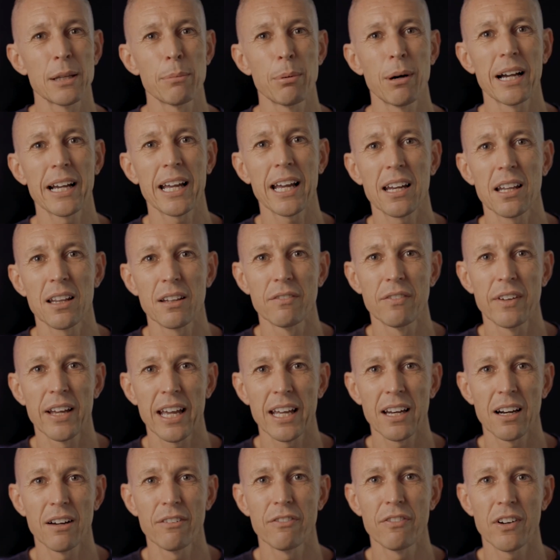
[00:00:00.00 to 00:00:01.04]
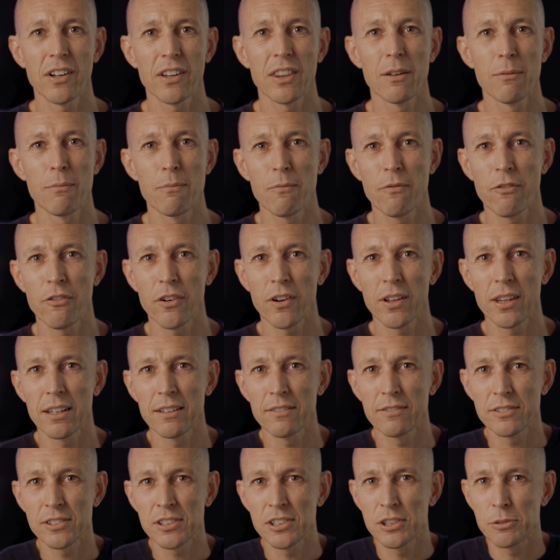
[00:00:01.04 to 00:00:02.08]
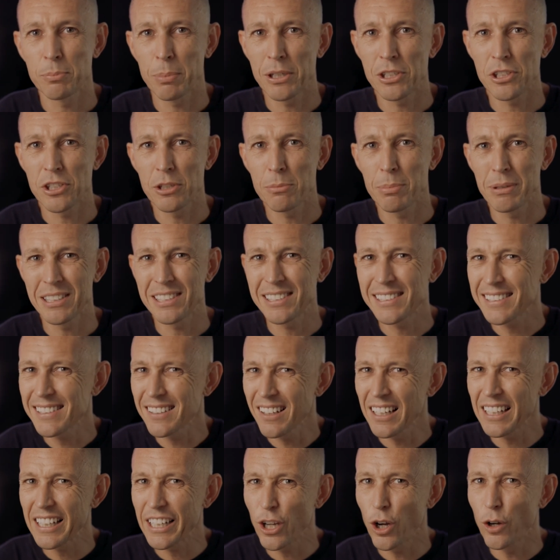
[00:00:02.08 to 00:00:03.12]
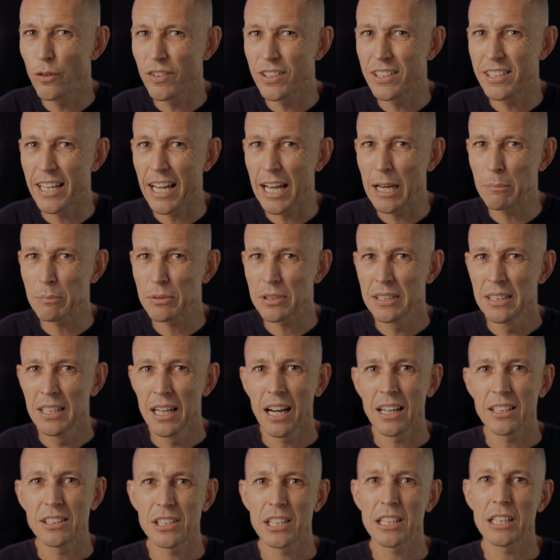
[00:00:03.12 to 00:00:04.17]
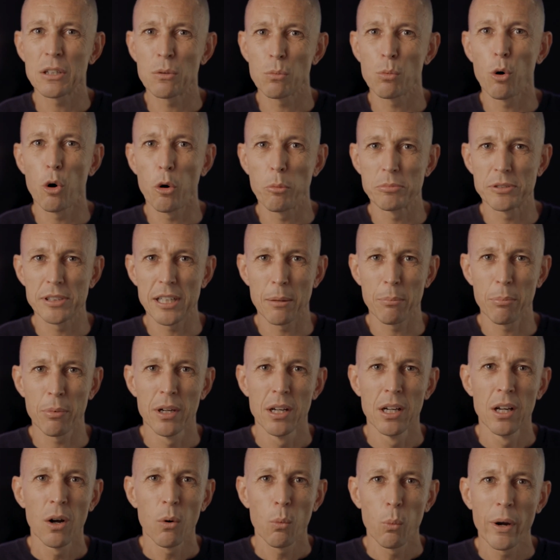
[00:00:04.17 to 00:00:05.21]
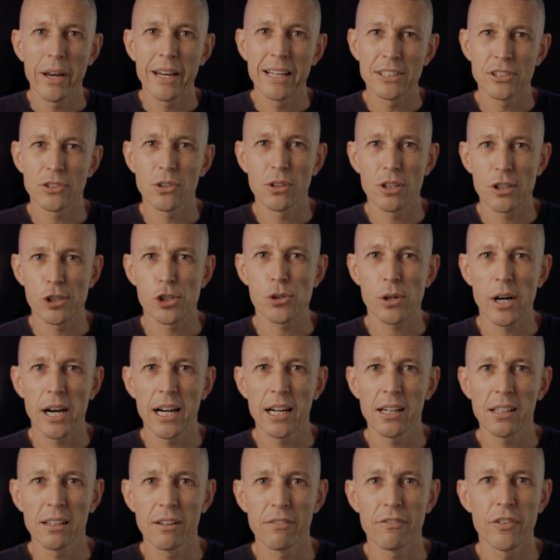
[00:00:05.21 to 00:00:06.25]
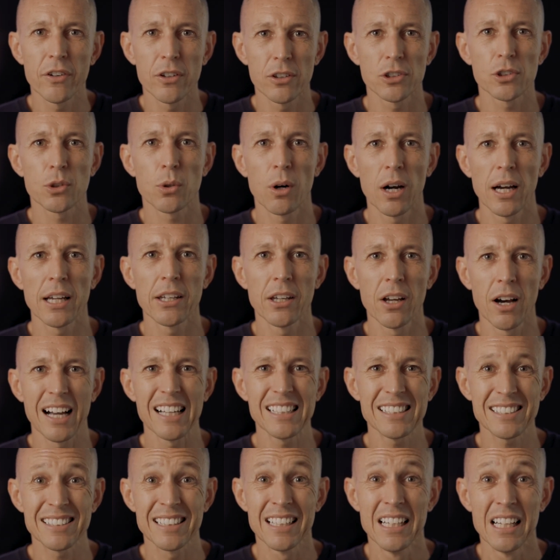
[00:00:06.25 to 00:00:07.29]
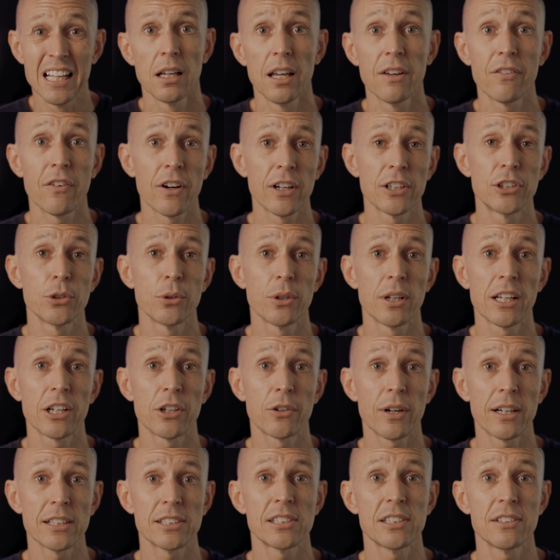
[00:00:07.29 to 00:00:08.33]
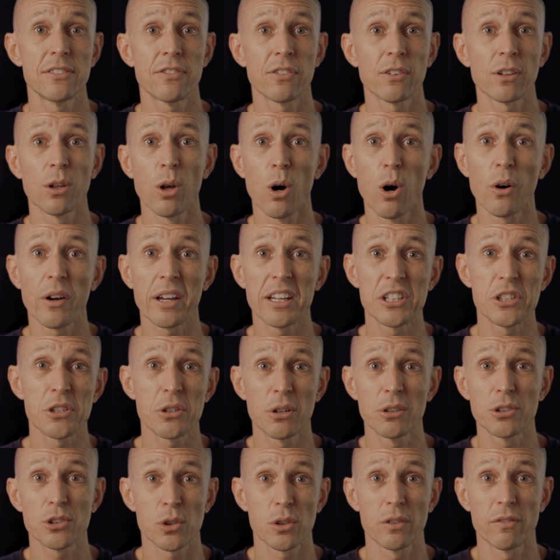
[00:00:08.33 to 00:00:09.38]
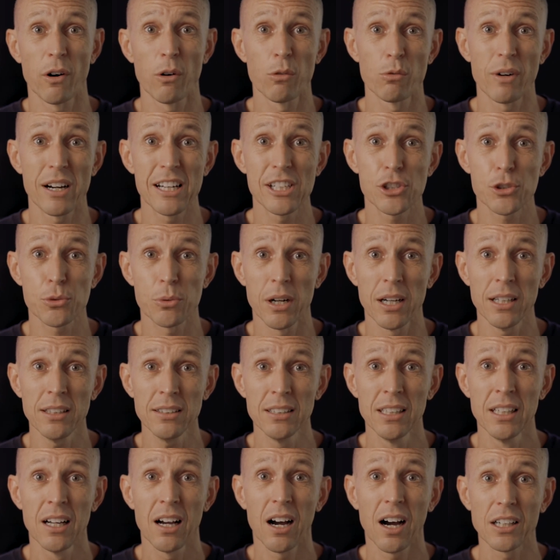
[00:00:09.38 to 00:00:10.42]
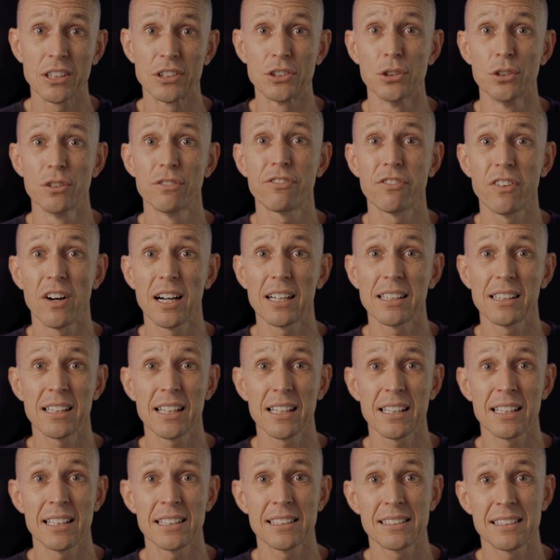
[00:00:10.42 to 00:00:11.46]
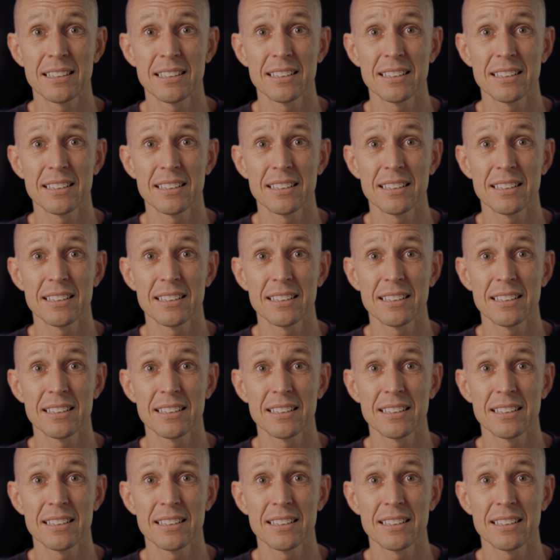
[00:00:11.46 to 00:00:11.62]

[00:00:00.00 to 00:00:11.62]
the bike out of the van, I find the suspension to be slightly over damped until it warms up. When it's on the trail, it feels quite nice. If I do an aggressive long enduro sort of a race run, I do find that it